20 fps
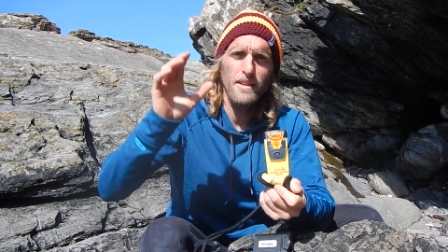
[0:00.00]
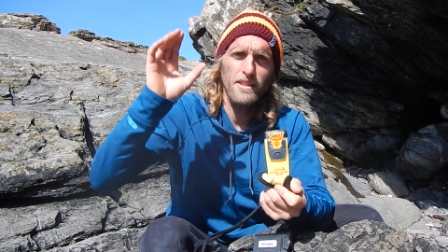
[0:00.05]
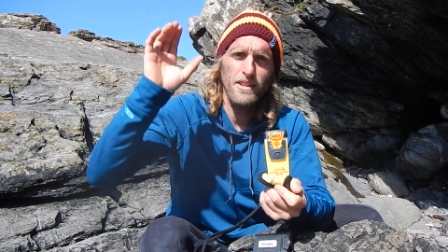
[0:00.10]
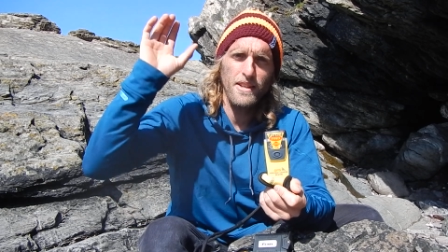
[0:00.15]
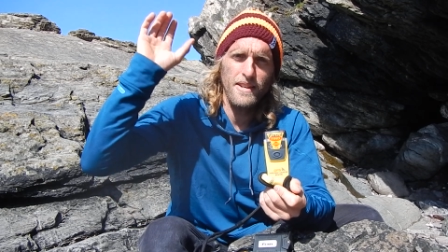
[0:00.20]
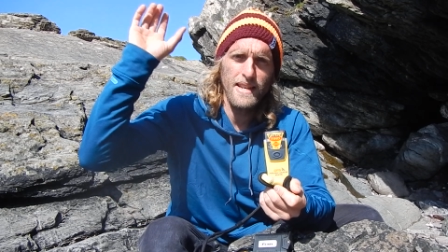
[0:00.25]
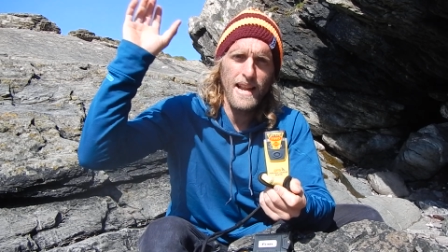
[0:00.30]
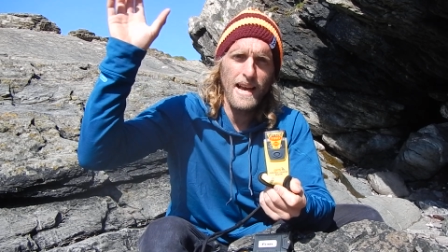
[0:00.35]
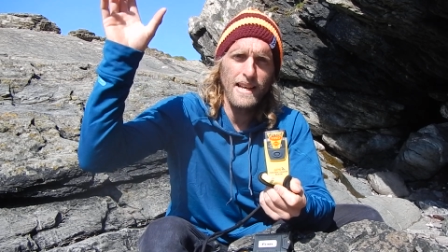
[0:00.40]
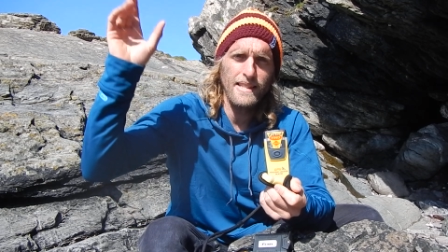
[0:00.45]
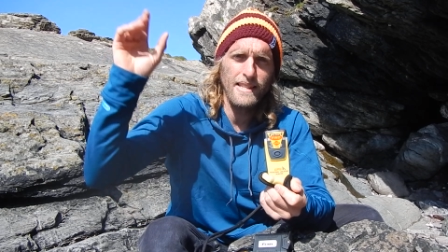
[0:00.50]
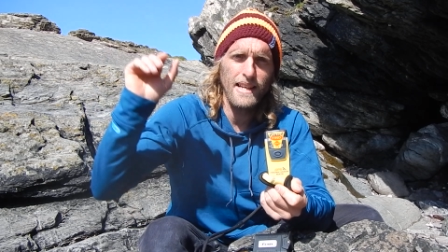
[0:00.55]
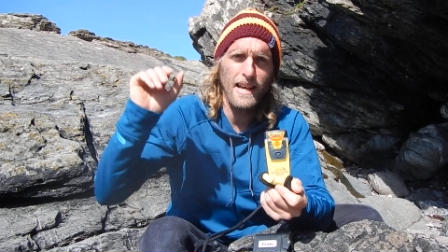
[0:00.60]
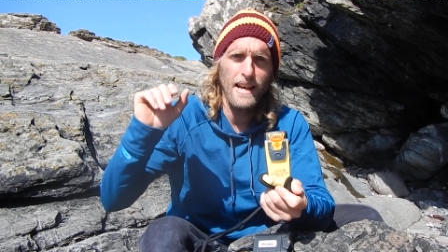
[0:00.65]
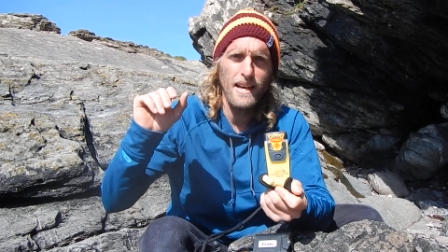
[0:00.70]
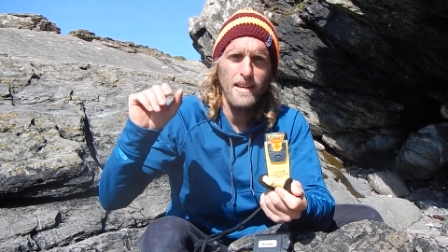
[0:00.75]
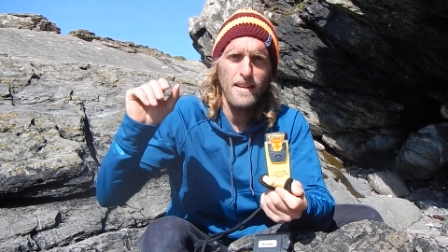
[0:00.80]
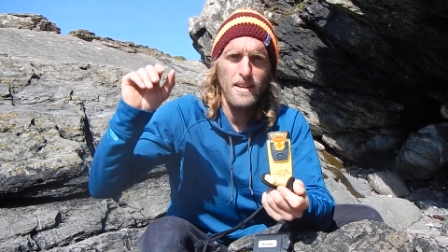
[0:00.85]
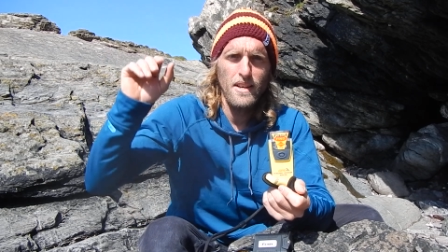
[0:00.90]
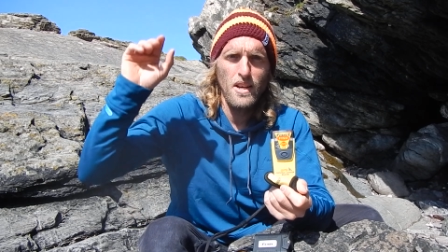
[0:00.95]
to
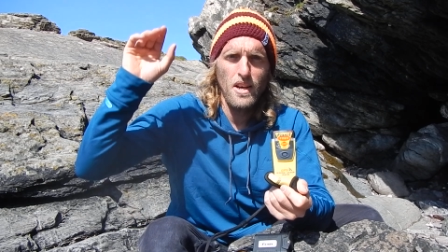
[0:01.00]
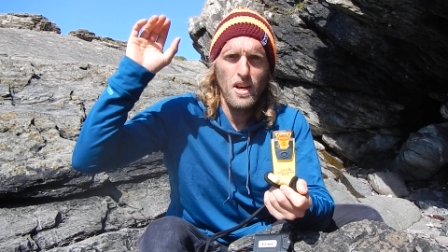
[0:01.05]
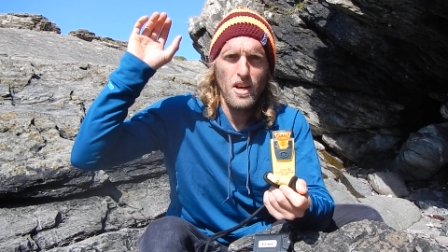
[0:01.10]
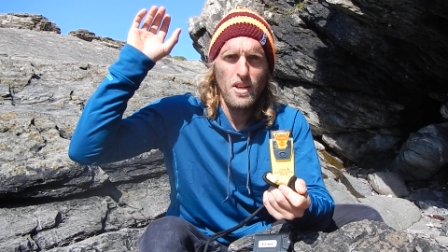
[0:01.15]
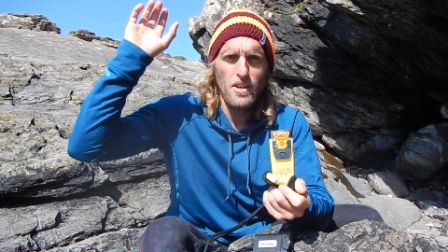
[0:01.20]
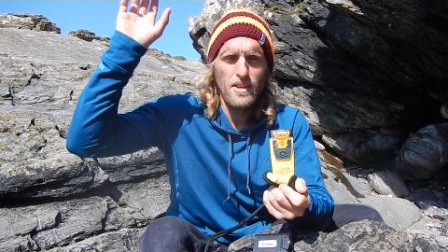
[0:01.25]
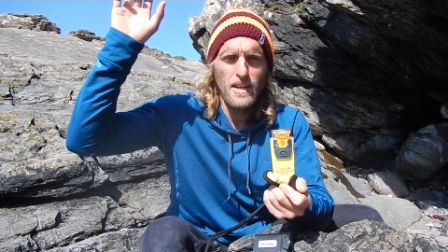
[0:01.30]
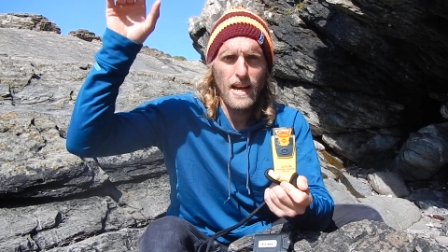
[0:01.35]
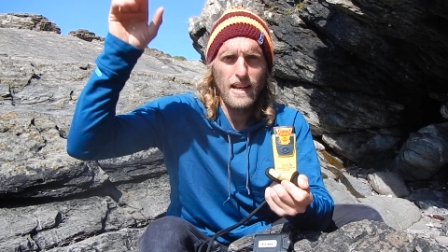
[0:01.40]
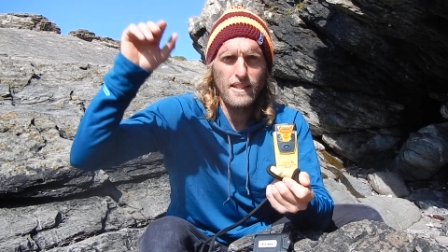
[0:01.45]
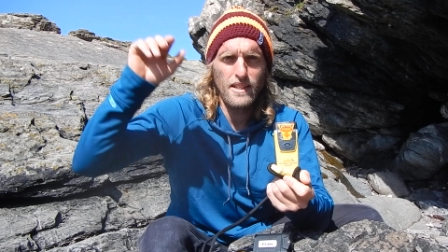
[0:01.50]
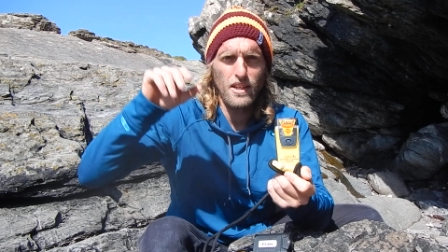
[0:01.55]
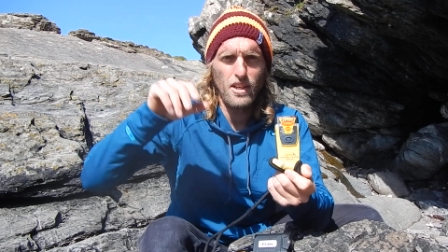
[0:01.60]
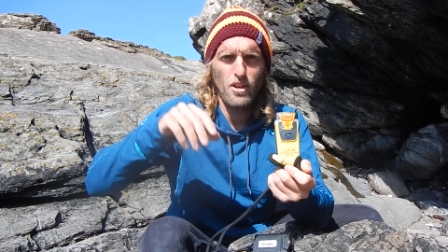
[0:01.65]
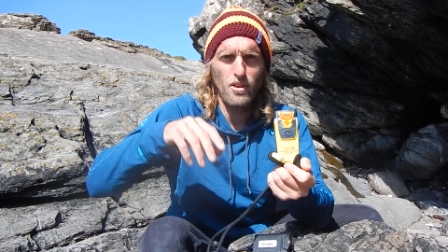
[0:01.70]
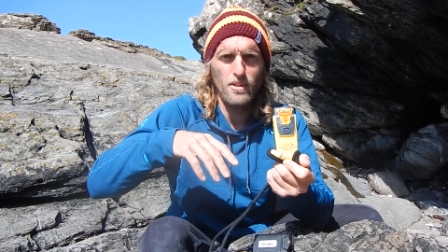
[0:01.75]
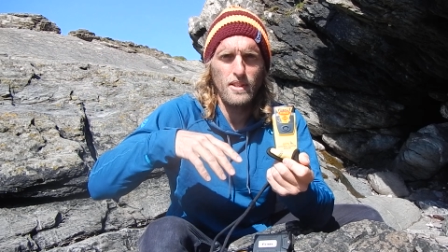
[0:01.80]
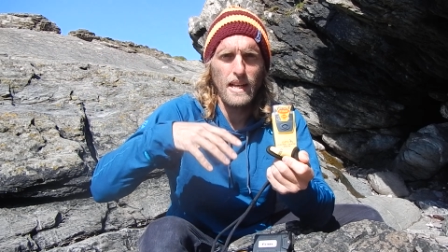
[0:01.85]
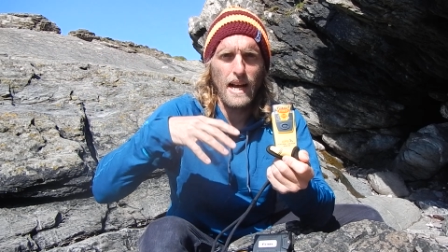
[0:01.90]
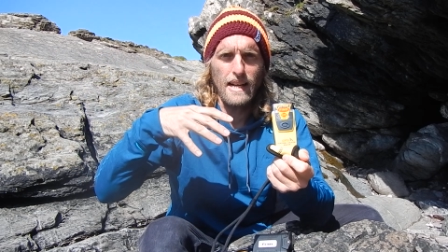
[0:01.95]
NASA NASA
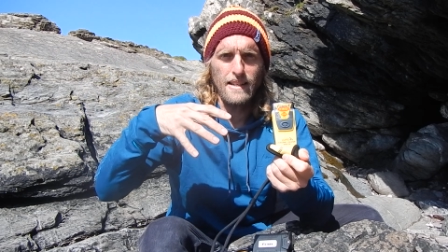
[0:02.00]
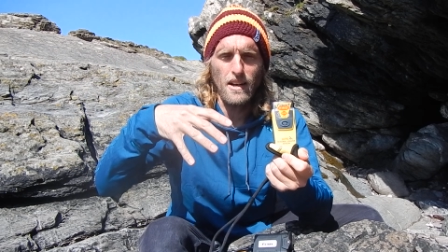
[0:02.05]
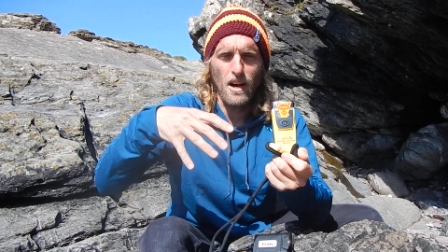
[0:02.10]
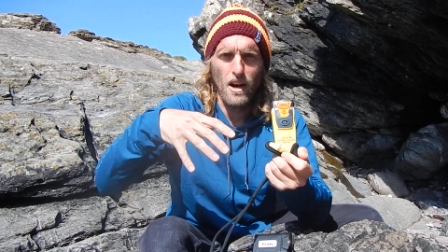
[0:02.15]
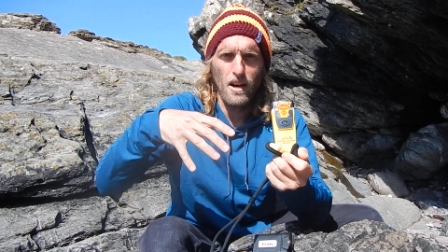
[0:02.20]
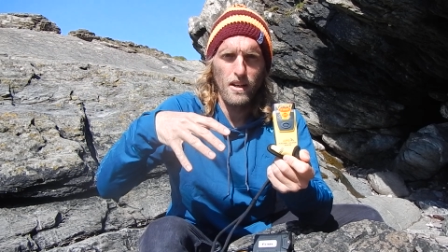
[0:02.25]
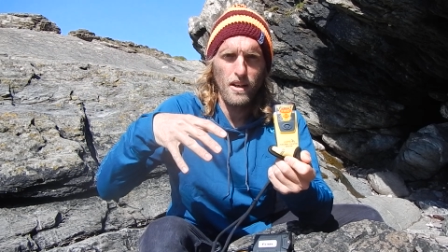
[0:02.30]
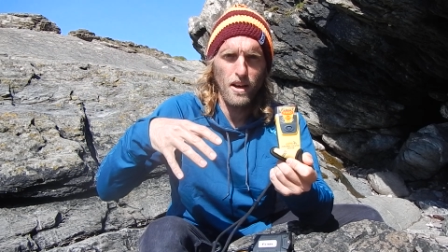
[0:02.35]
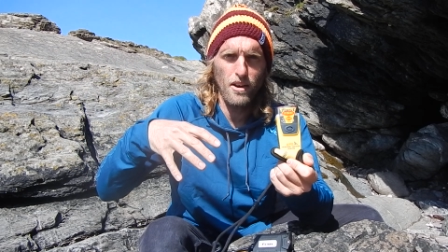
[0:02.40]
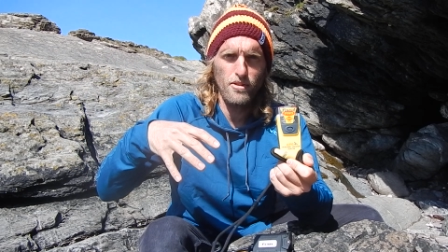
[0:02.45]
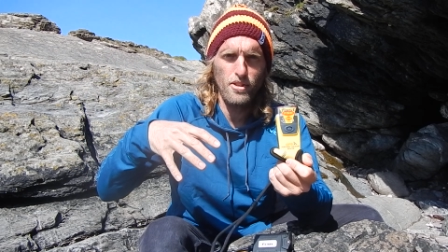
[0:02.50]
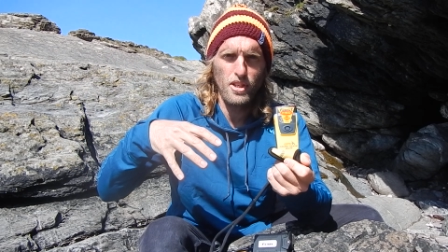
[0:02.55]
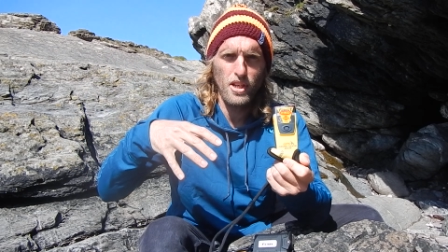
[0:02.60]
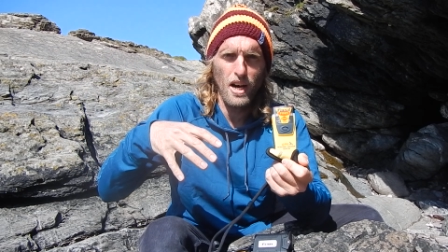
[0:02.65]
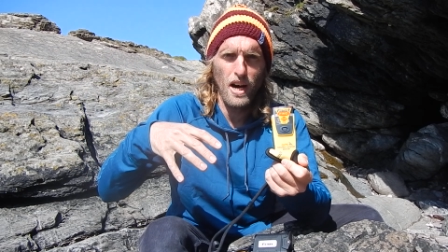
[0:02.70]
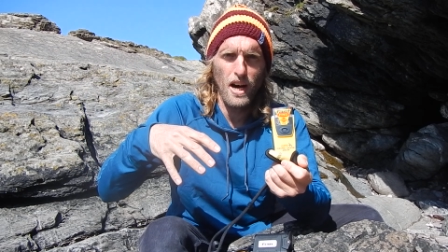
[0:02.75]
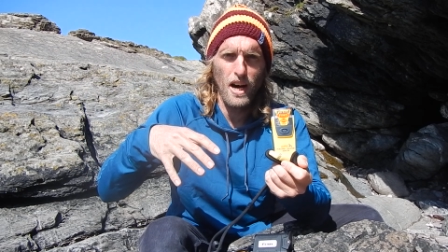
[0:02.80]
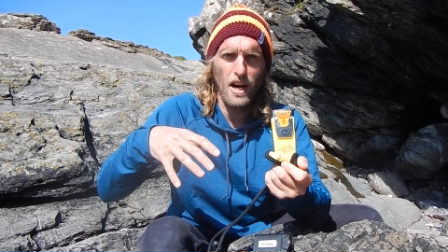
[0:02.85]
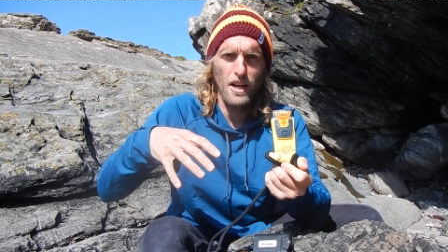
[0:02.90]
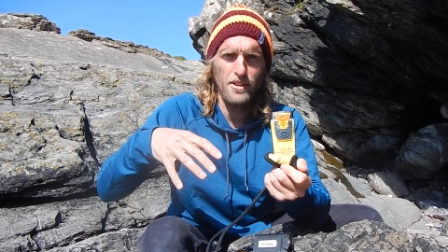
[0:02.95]
contact our Coast
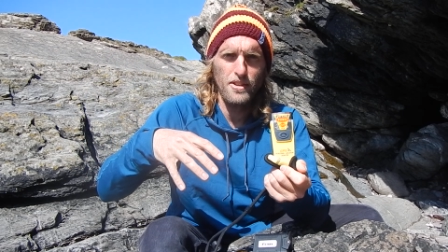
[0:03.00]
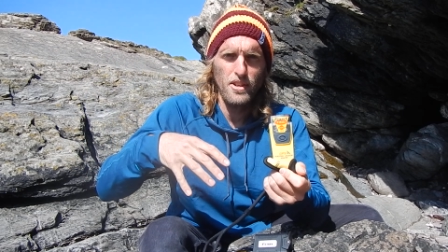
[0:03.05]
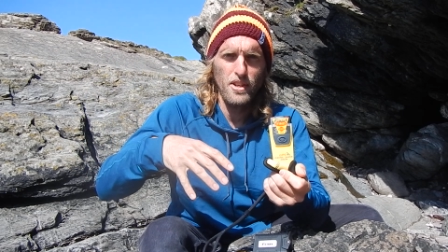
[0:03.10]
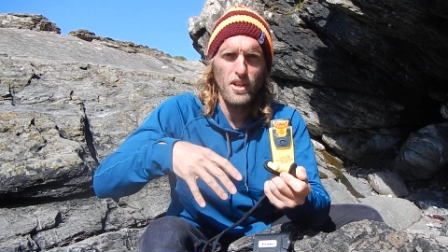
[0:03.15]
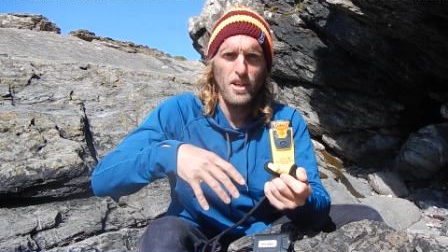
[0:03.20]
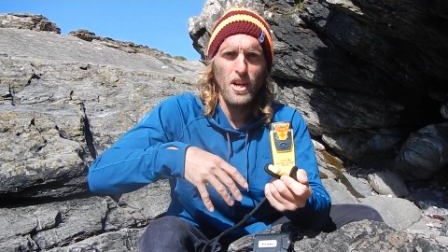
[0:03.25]
Guard